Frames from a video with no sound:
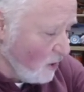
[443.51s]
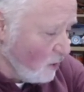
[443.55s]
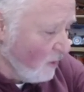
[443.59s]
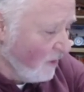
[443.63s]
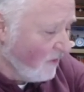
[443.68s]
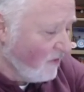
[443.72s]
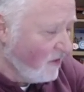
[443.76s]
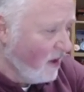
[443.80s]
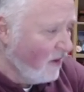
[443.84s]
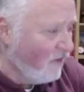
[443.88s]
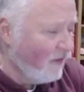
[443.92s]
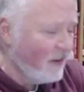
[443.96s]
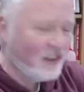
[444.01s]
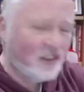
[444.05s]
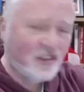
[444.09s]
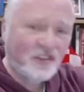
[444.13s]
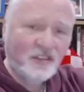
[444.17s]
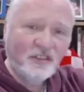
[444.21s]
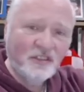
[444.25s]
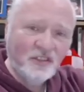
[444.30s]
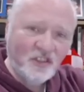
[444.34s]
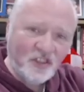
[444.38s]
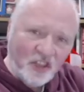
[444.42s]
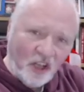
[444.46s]
With Lovett
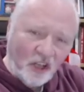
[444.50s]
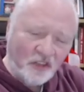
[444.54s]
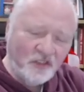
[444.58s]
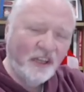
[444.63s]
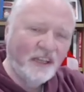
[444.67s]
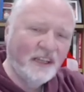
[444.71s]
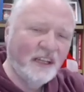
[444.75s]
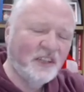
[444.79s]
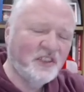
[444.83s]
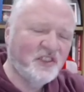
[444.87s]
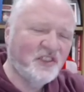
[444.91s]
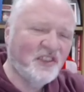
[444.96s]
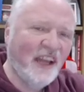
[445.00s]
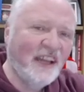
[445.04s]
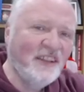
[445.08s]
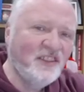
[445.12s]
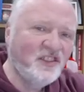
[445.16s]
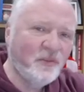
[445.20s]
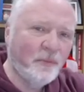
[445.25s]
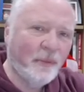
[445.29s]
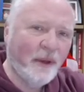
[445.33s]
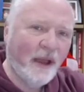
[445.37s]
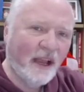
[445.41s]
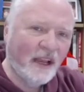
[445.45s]
slotting in at
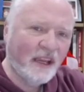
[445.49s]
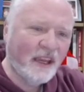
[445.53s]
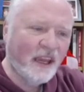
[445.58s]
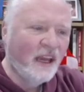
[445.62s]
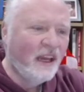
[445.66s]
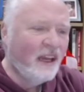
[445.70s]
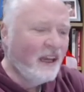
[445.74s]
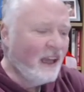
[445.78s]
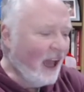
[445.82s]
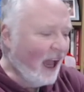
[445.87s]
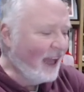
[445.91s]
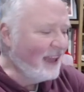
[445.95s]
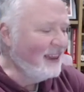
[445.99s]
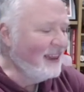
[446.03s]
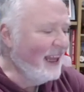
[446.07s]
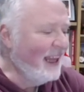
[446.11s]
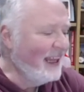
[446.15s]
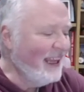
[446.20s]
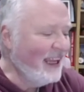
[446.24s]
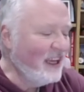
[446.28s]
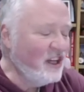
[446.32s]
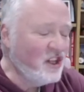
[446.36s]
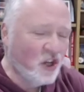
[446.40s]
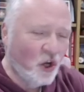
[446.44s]
centre-back and
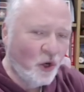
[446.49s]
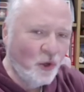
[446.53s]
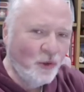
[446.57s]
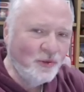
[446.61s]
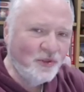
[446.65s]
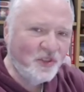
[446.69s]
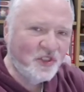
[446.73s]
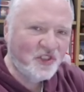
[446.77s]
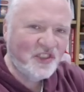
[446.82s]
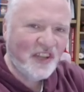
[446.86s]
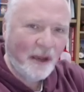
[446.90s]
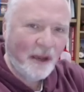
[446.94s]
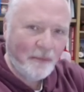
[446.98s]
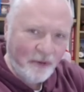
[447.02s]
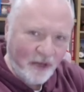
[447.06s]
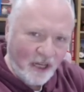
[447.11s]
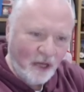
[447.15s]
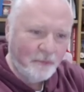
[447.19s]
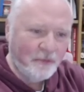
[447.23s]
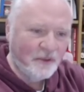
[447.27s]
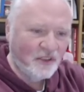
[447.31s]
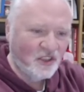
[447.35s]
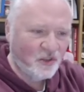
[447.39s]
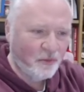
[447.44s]
Lily Jones stepping
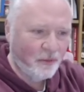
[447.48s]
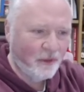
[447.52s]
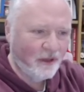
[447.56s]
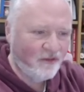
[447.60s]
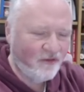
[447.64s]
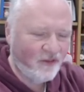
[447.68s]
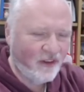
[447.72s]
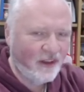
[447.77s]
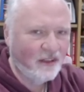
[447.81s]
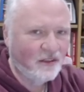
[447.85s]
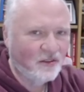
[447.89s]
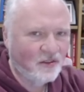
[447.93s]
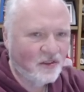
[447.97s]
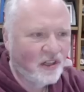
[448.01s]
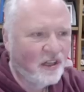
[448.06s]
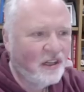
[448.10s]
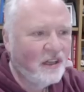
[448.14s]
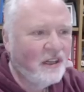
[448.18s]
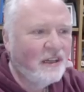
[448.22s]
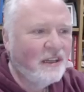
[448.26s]
up into midfield.